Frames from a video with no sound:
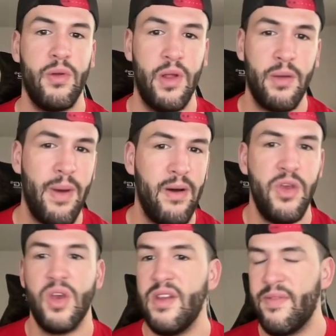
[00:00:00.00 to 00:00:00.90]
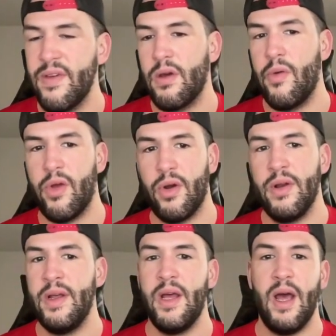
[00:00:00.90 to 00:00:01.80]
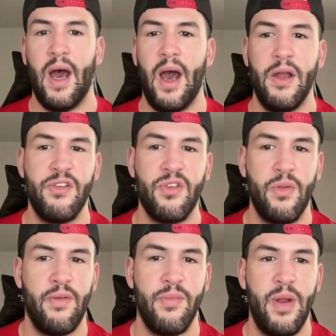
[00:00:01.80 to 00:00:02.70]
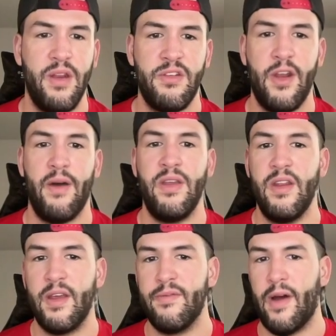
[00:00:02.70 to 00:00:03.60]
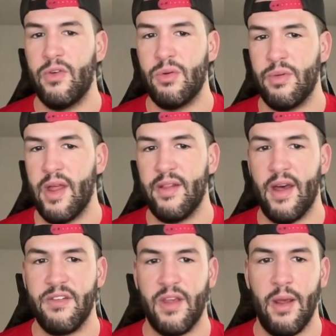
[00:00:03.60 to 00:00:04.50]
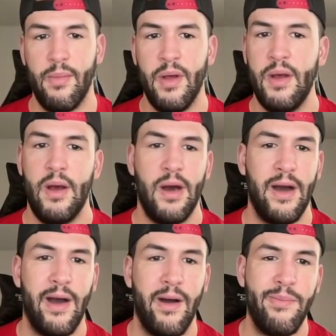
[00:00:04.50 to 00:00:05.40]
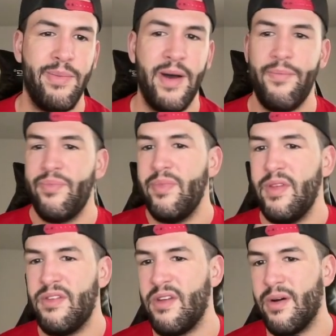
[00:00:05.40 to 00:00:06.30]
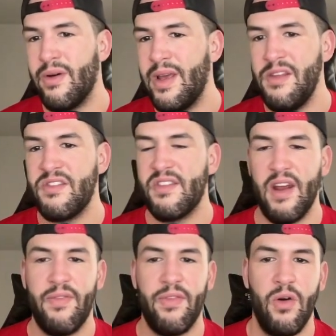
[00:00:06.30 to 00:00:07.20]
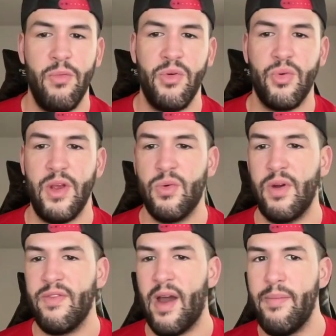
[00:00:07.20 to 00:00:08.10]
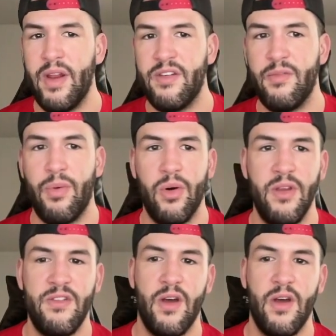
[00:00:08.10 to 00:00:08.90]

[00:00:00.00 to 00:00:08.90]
Clint Capella, you could definitely go there. I just don't love the minutes. Now, he did get in foul trouble that last game, but still, he's kind of floating between 25 minutes at points,